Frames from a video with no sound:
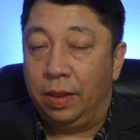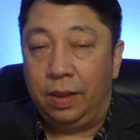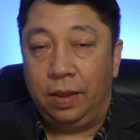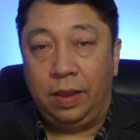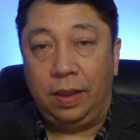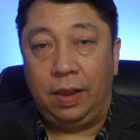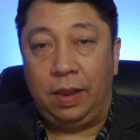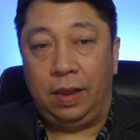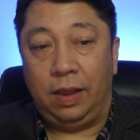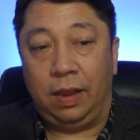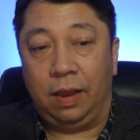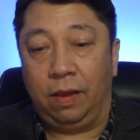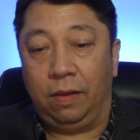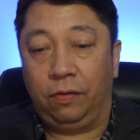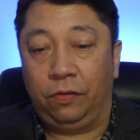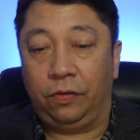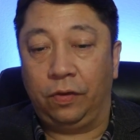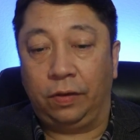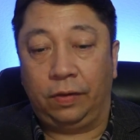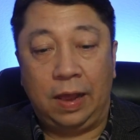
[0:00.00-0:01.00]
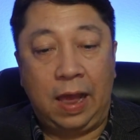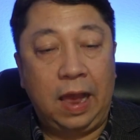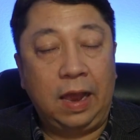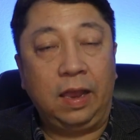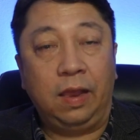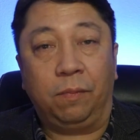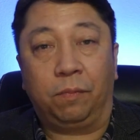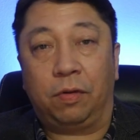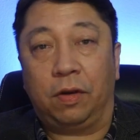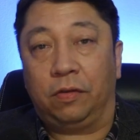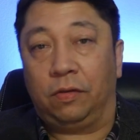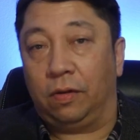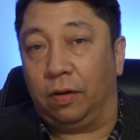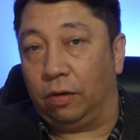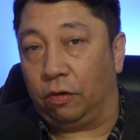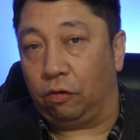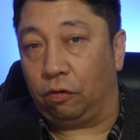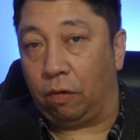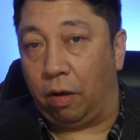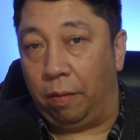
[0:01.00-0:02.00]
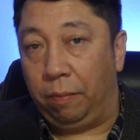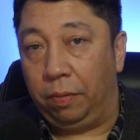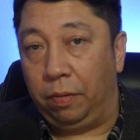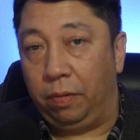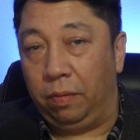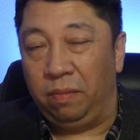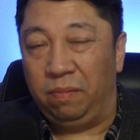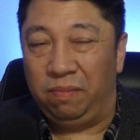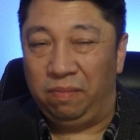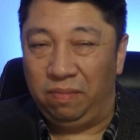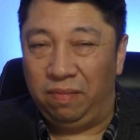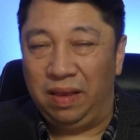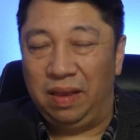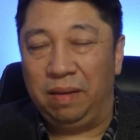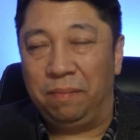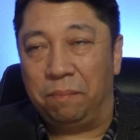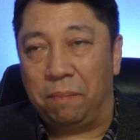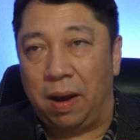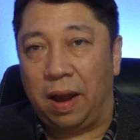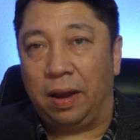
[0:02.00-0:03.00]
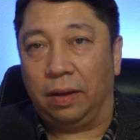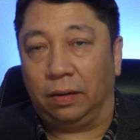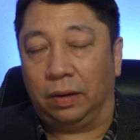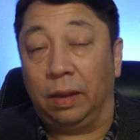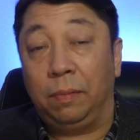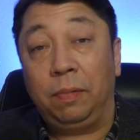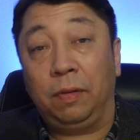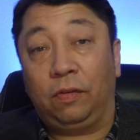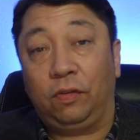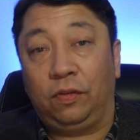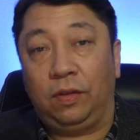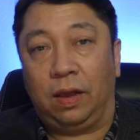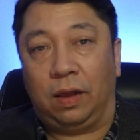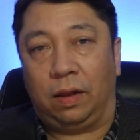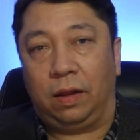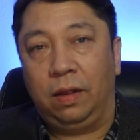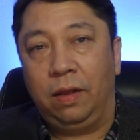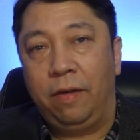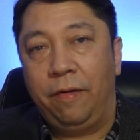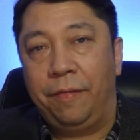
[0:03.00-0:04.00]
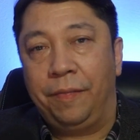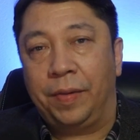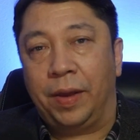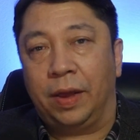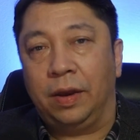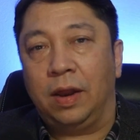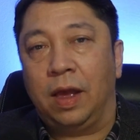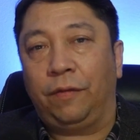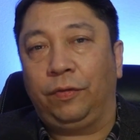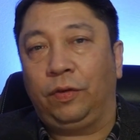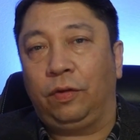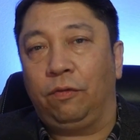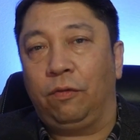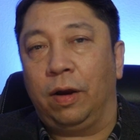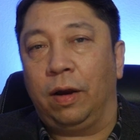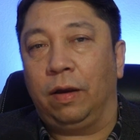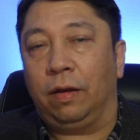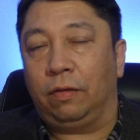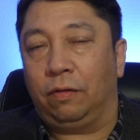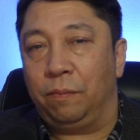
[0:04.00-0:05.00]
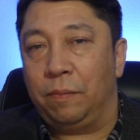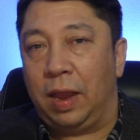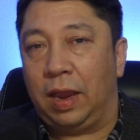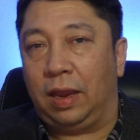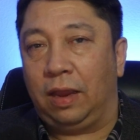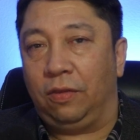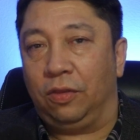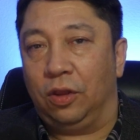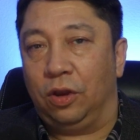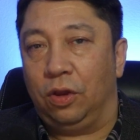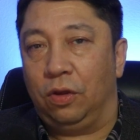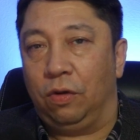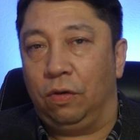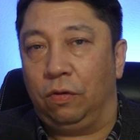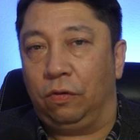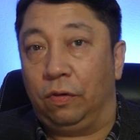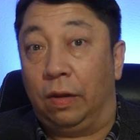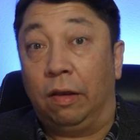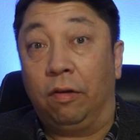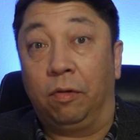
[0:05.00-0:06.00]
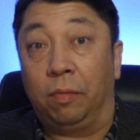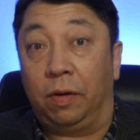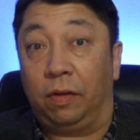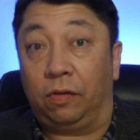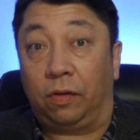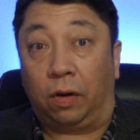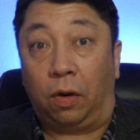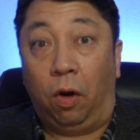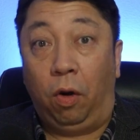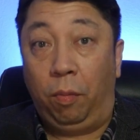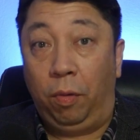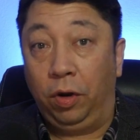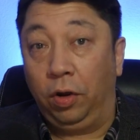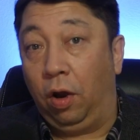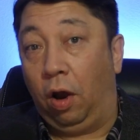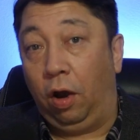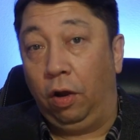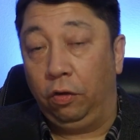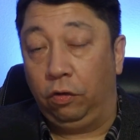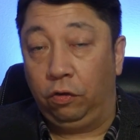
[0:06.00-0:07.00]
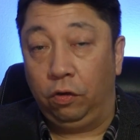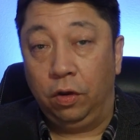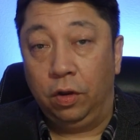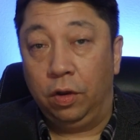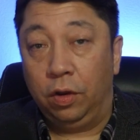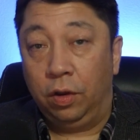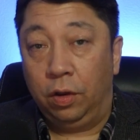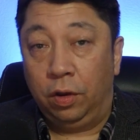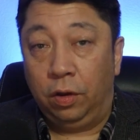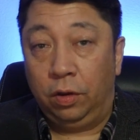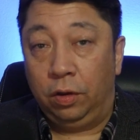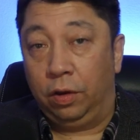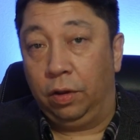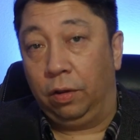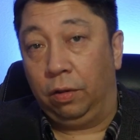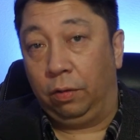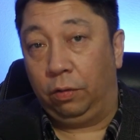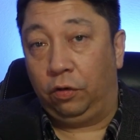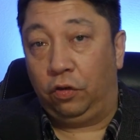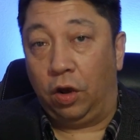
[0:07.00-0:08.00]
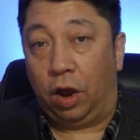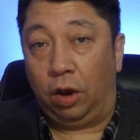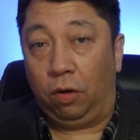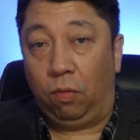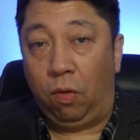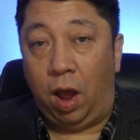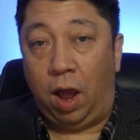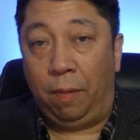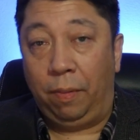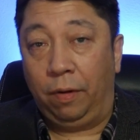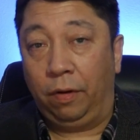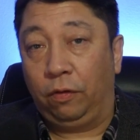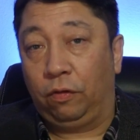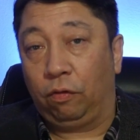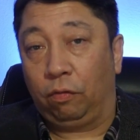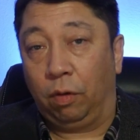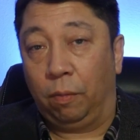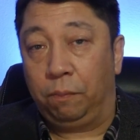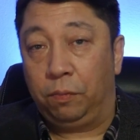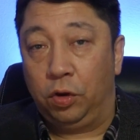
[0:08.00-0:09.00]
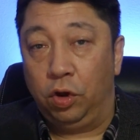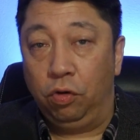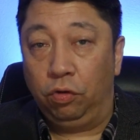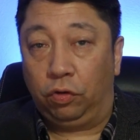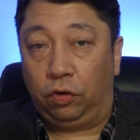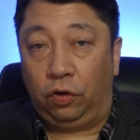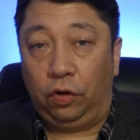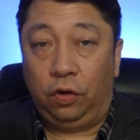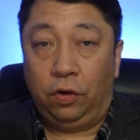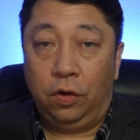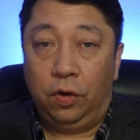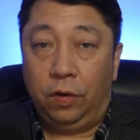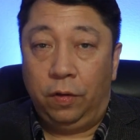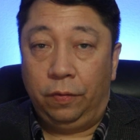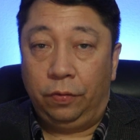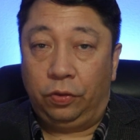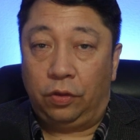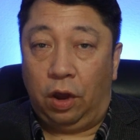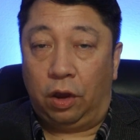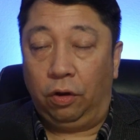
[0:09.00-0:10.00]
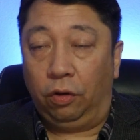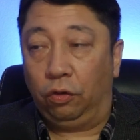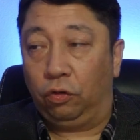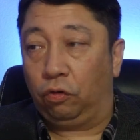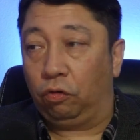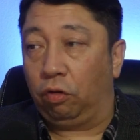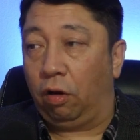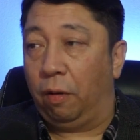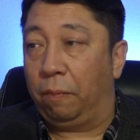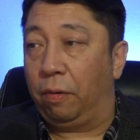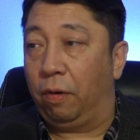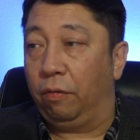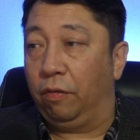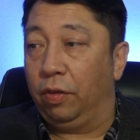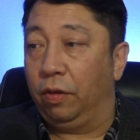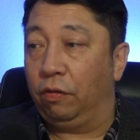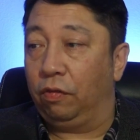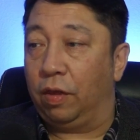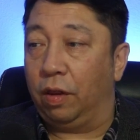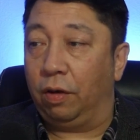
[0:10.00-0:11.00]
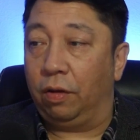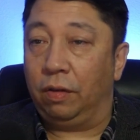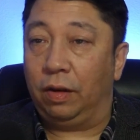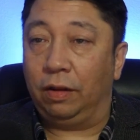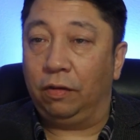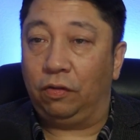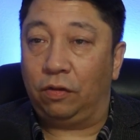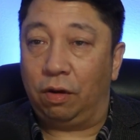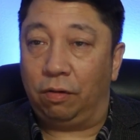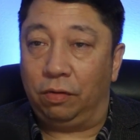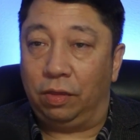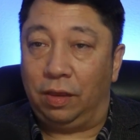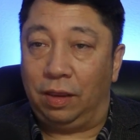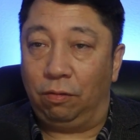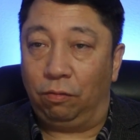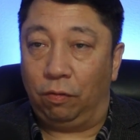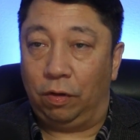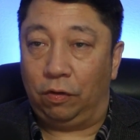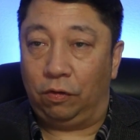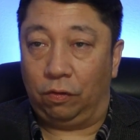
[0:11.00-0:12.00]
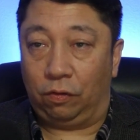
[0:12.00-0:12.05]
He is attacking President Trump, mildly, but still, enough to where it's making the news, and everybody's like, oh my gosh, John Roberts rebuked Donald Trump over this, that. Let's start with the original